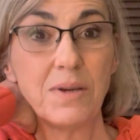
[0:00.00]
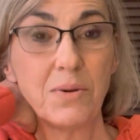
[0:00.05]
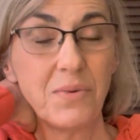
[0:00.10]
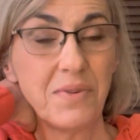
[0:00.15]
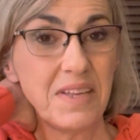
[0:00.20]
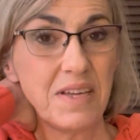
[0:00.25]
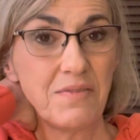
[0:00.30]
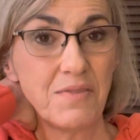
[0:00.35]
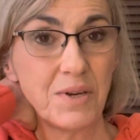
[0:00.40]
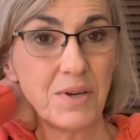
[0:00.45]
was
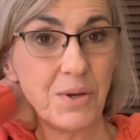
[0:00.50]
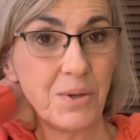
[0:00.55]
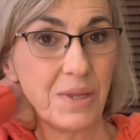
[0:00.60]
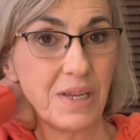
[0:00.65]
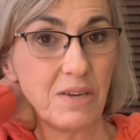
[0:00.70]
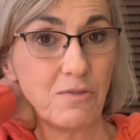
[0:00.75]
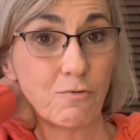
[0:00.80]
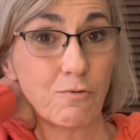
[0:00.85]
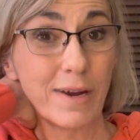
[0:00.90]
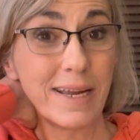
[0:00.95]
even only
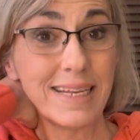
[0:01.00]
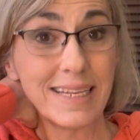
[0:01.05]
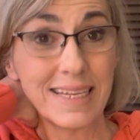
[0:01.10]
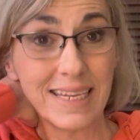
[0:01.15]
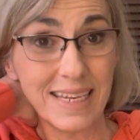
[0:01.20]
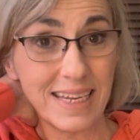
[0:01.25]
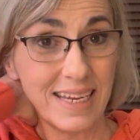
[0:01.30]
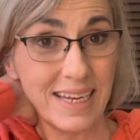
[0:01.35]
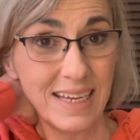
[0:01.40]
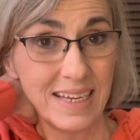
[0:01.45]

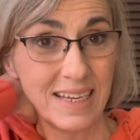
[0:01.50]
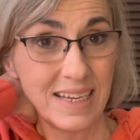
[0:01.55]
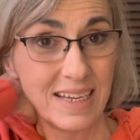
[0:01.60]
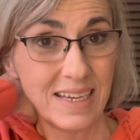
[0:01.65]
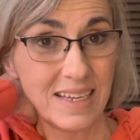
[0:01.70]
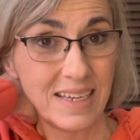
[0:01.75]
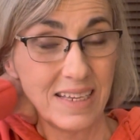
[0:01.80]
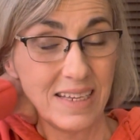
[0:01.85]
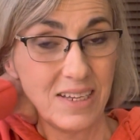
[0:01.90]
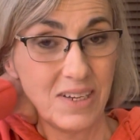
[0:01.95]
written,
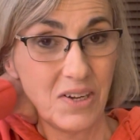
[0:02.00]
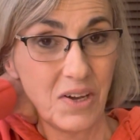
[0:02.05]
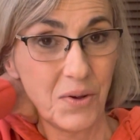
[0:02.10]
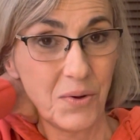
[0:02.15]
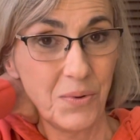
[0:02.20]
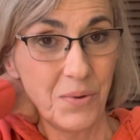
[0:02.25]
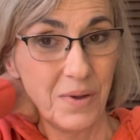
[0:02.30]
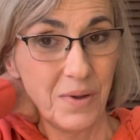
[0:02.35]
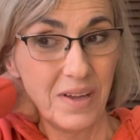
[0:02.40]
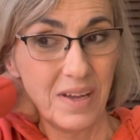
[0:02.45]
you
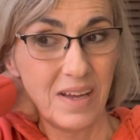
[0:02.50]
know,